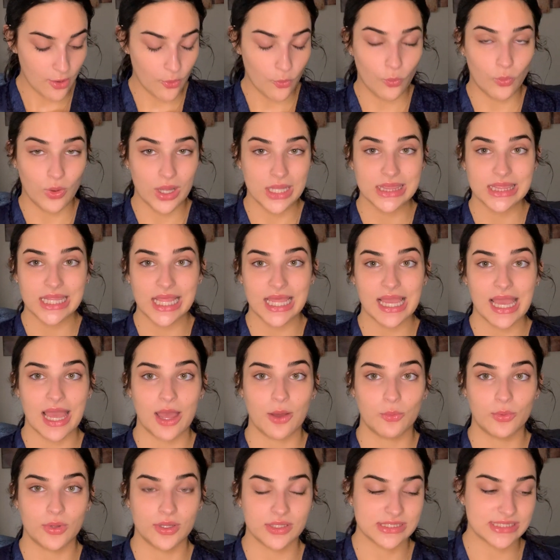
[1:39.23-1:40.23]
One thing
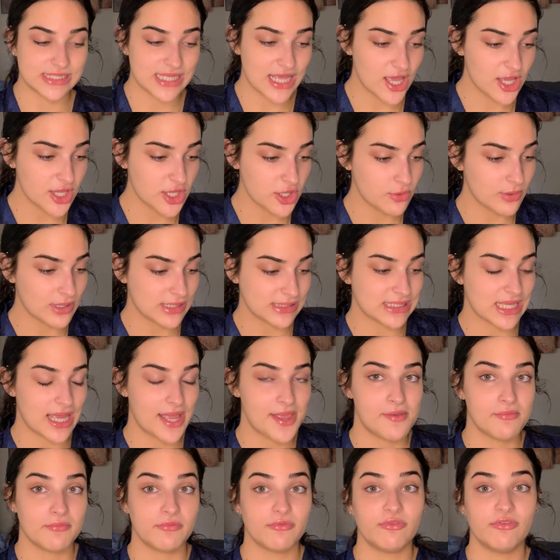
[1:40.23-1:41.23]
I will tell you is I
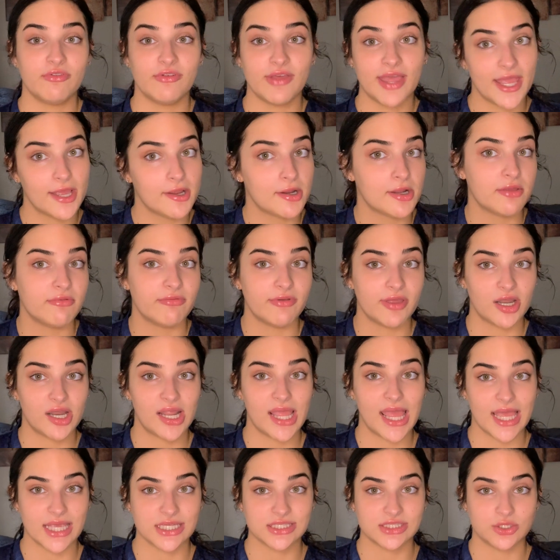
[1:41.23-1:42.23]
am very,
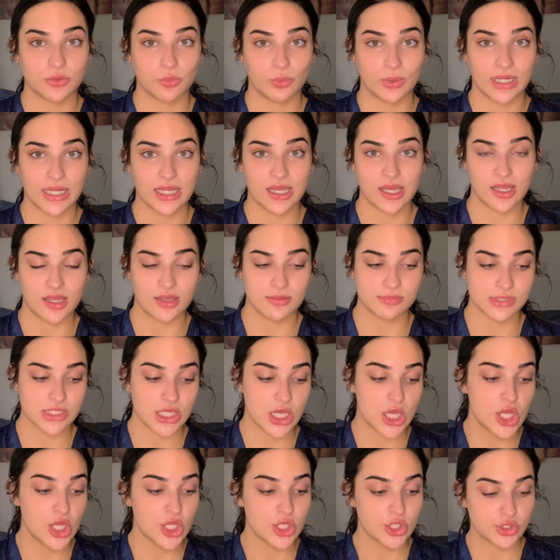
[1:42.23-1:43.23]
very extra when it comes
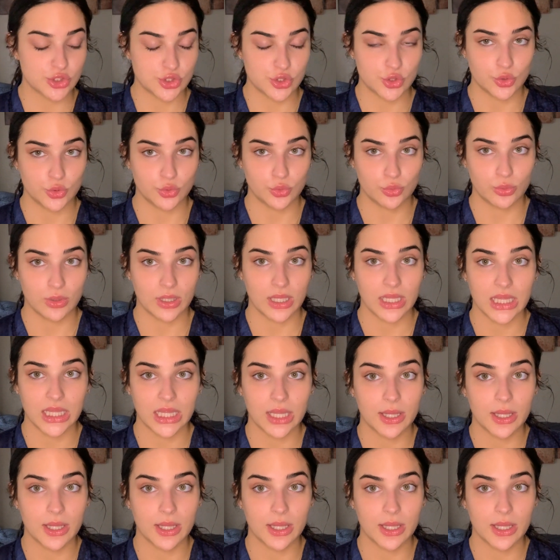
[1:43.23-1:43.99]
to